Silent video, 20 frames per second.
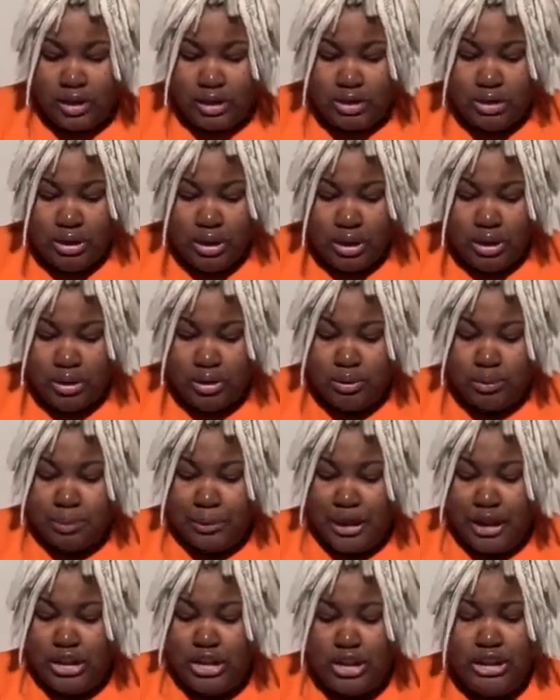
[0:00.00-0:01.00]
So
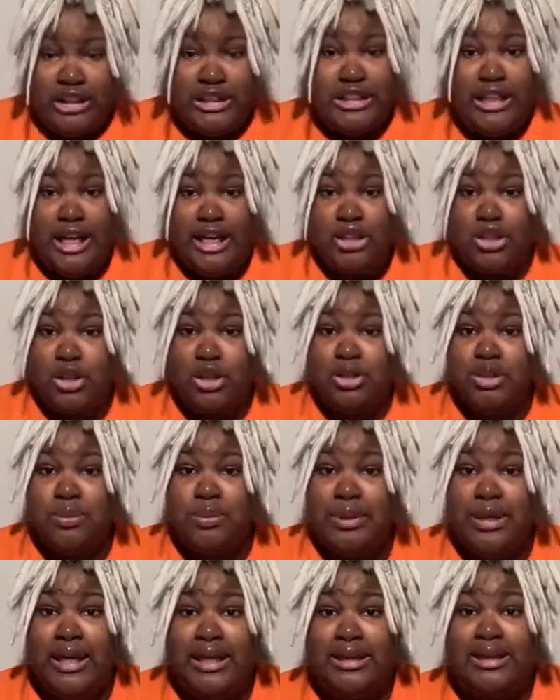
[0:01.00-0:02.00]
make sure to check those
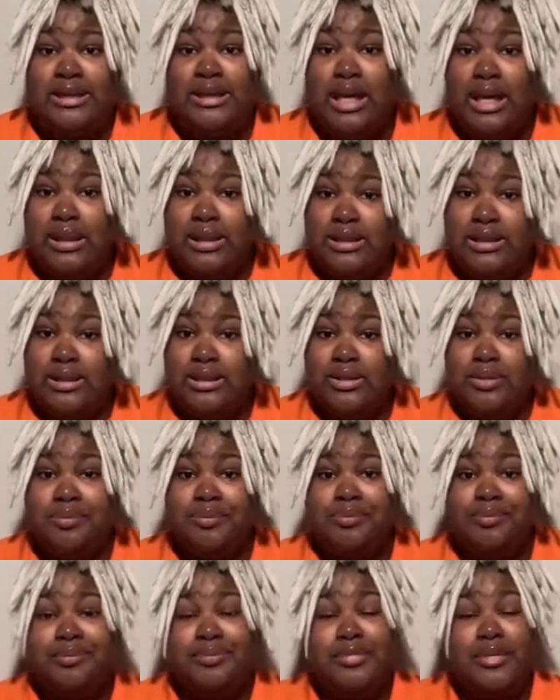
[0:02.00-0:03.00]
because, honey,
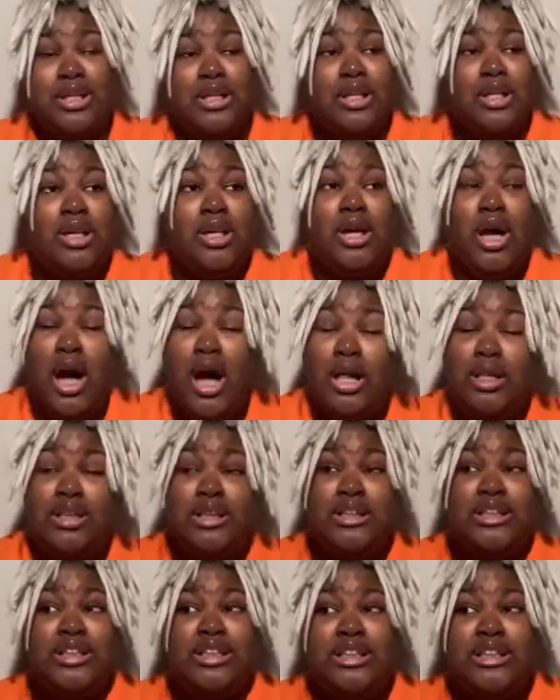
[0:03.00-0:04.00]

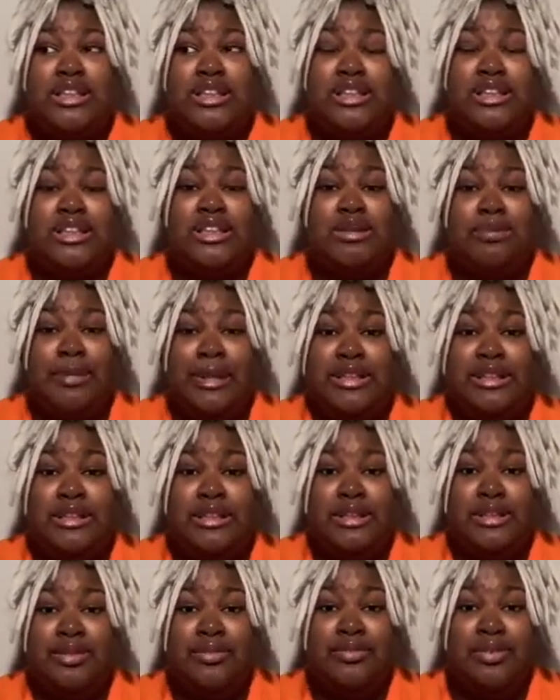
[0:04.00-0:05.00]
college is
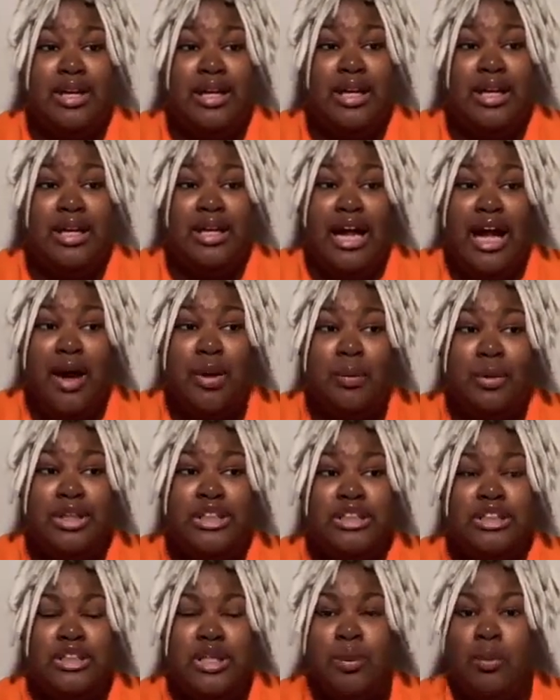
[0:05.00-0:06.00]
expensive, and I
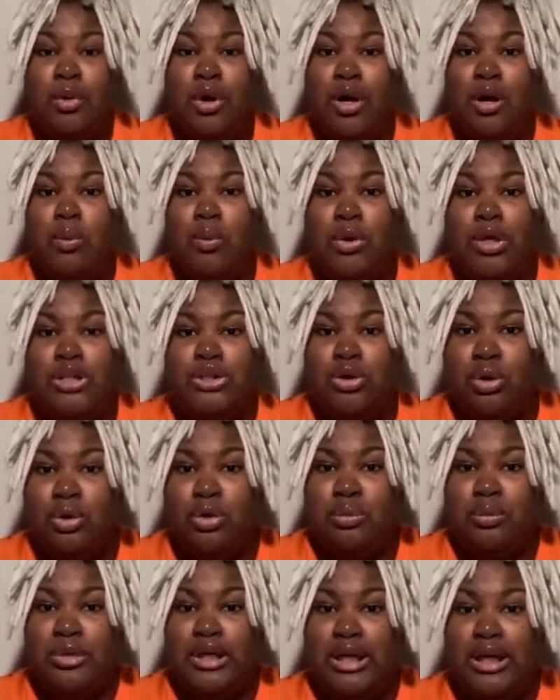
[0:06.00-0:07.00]
wish someone would have
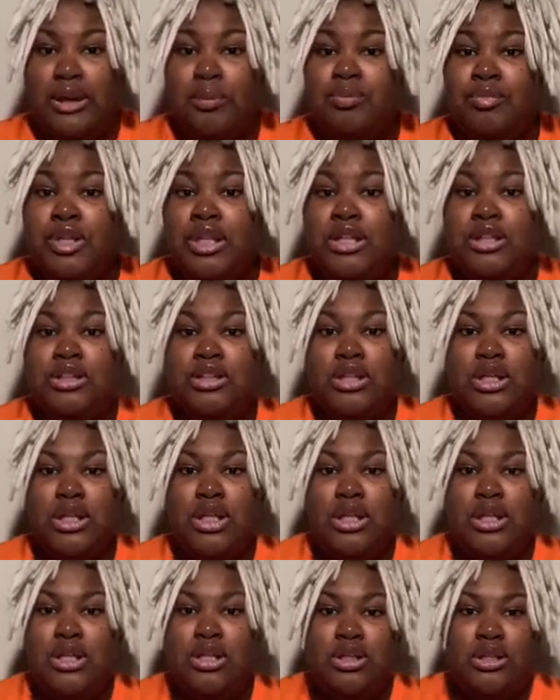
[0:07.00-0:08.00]
told me
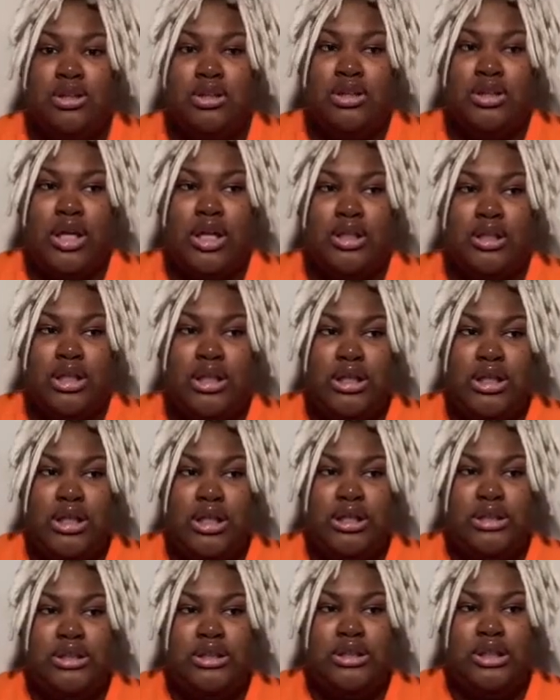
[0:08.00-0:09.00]
to start looking
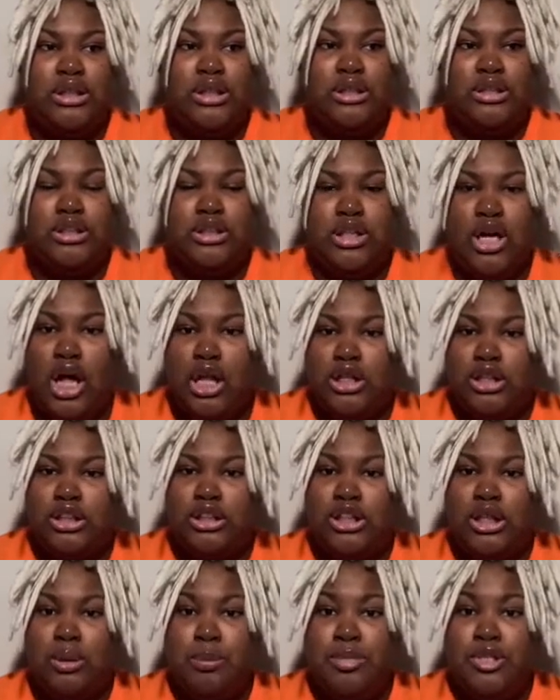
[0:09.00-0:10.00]
into
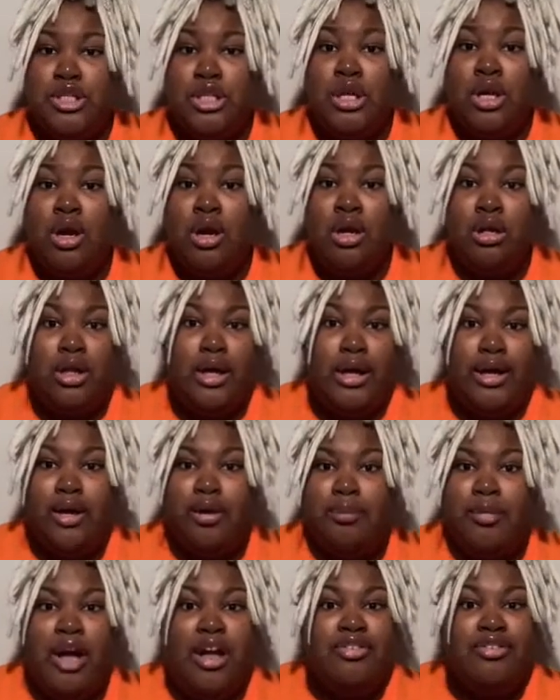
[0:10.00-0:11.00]
scholarships like
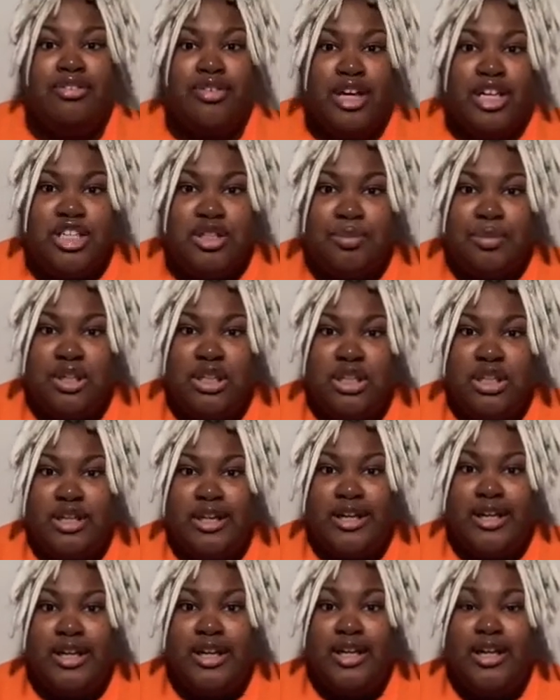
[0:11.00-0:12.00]
my freshman
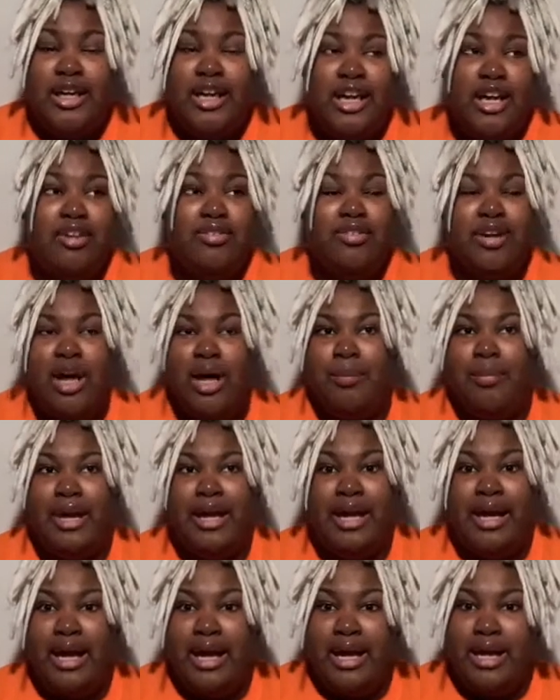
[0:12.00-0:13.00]
year, if not
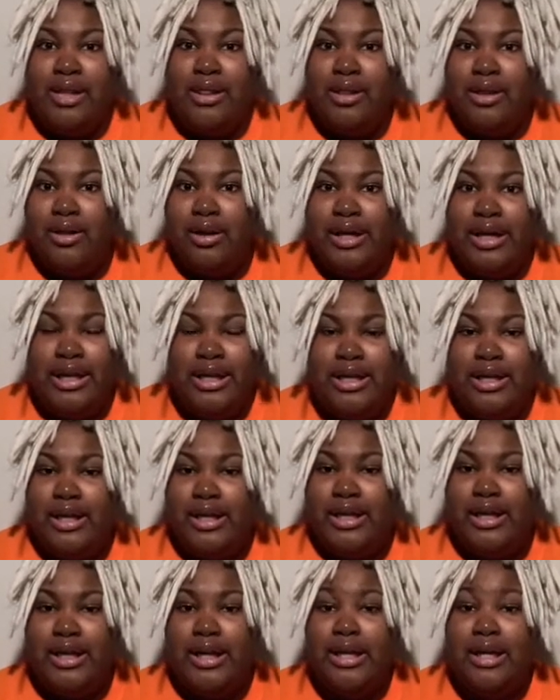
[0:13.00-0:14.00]
my 8th grade
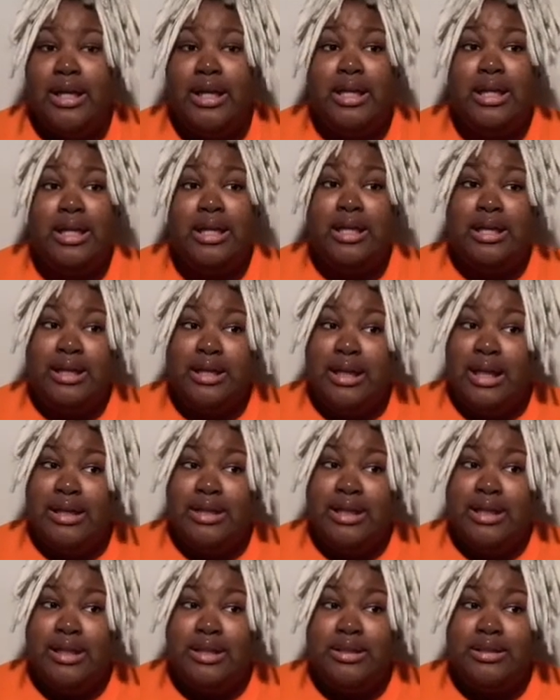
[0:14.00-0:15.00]
year, and
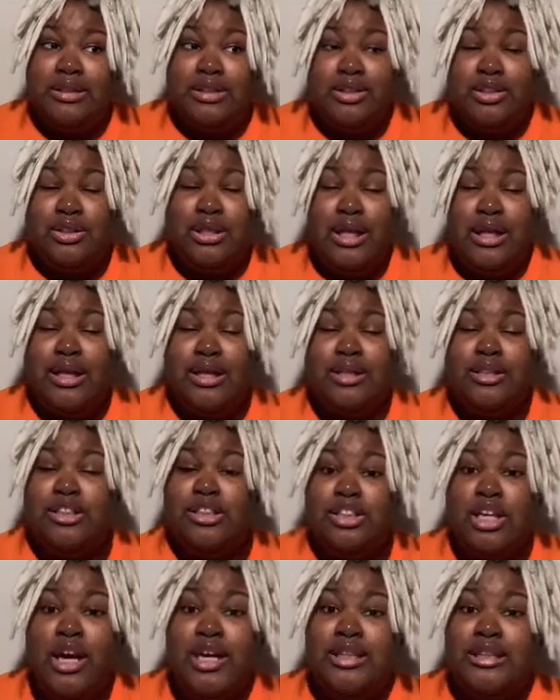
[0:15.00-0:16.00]
then like
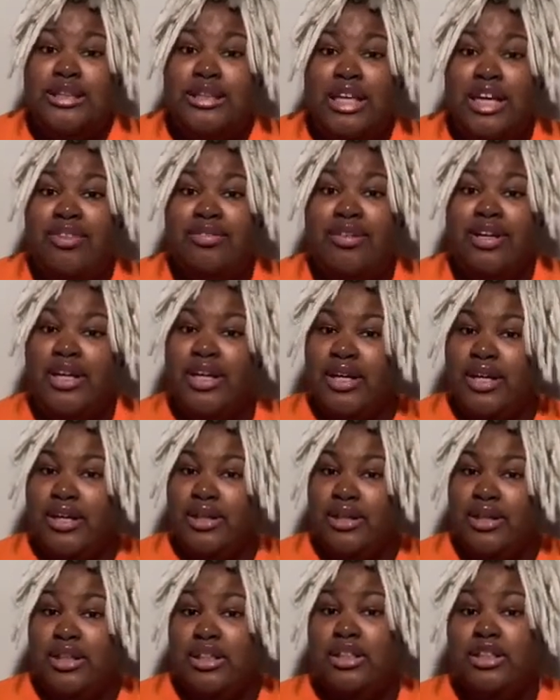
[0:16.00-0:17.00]
start saving
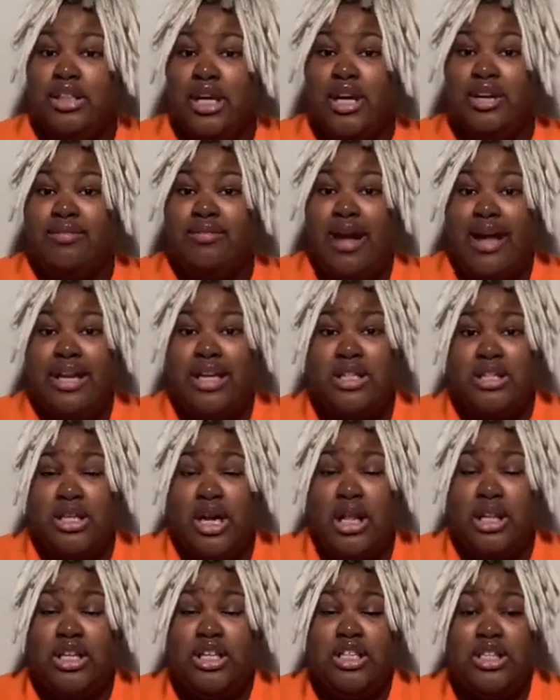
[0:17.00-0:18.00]
early. Start finding
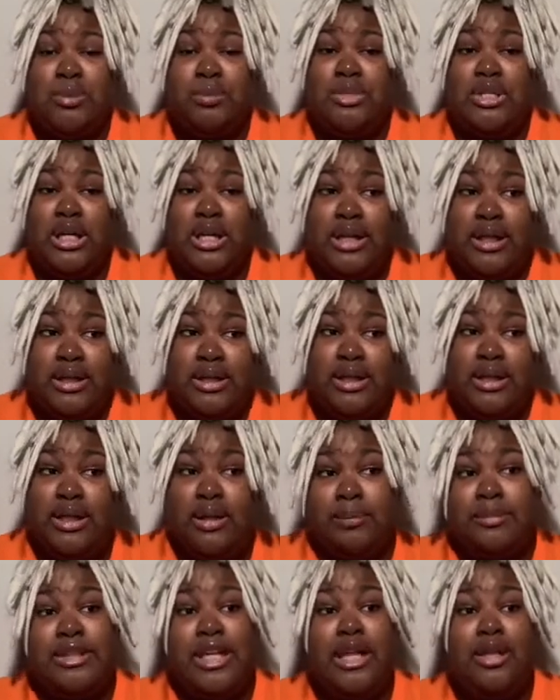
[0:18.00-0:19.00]
scholarships early.
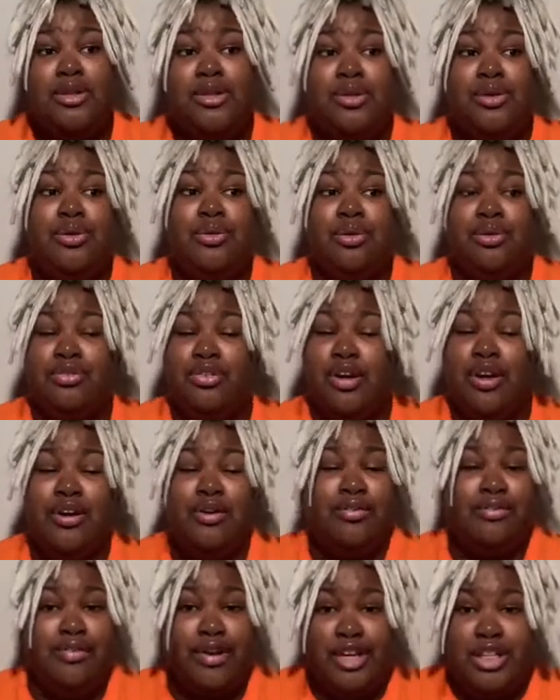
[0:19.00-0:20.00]
I'm telling you, if you're a
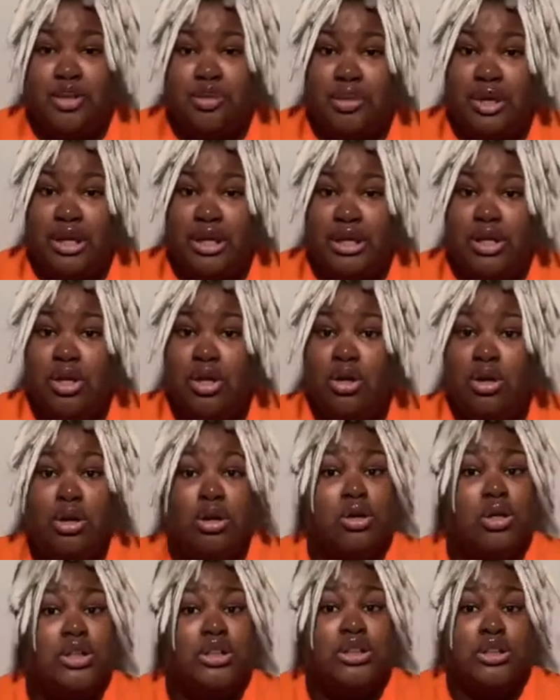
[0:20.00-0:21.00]
freshman
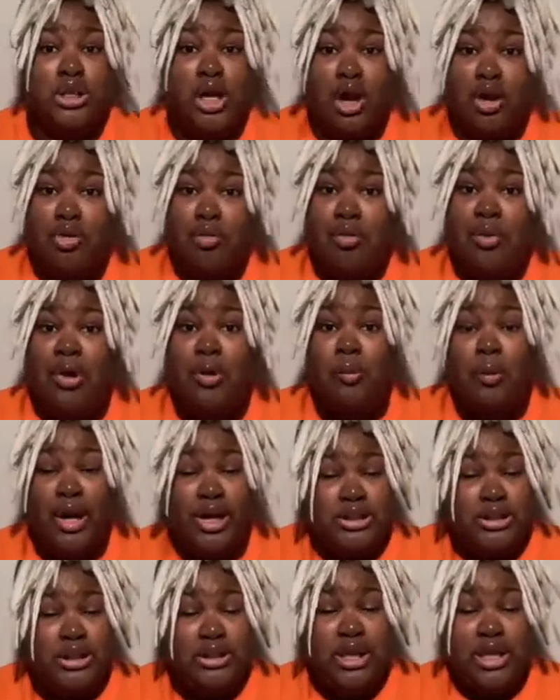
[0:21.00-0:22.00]
or a sophomore
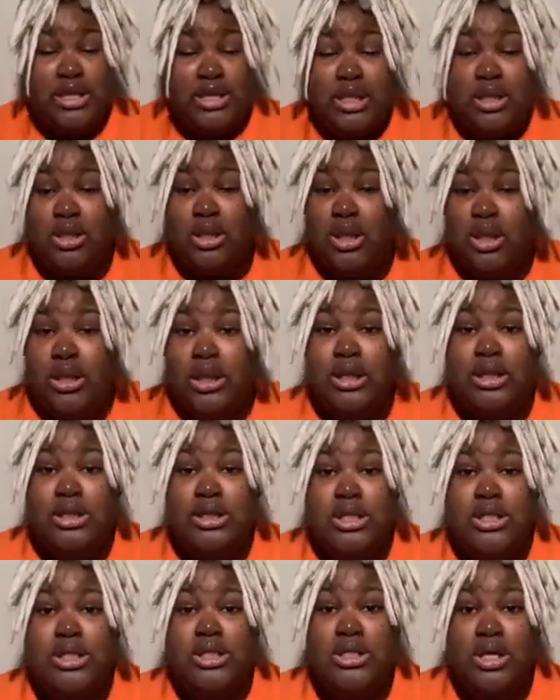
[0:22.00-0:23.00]
watching this, look
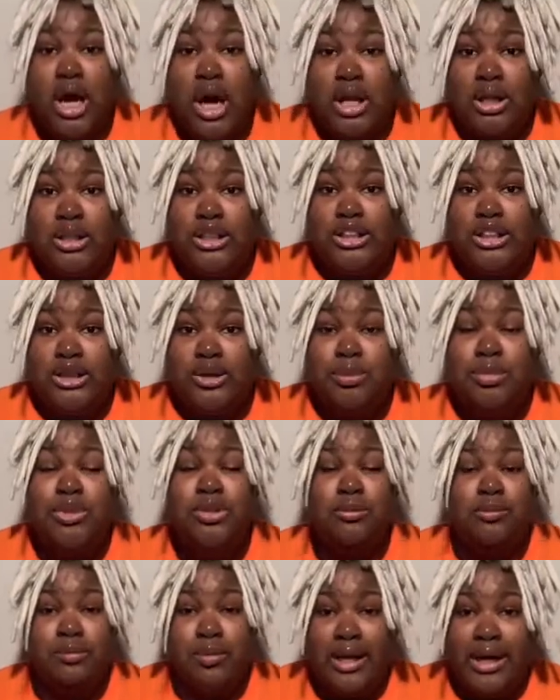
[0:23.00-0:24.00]
into scholarships
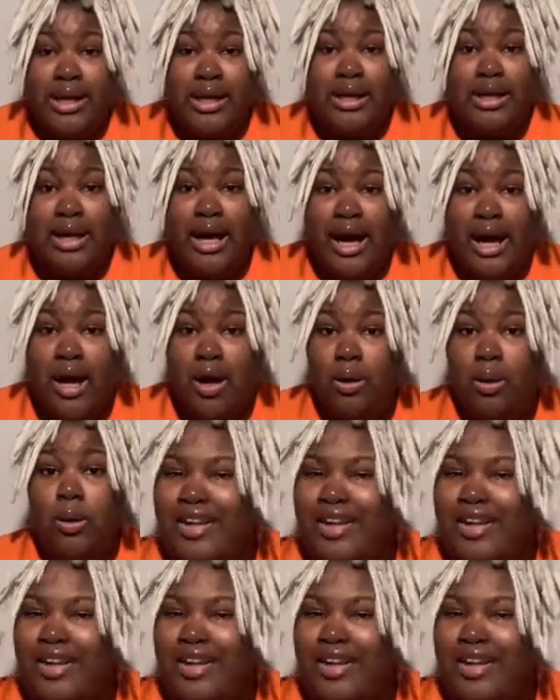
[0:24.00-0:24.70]
right now.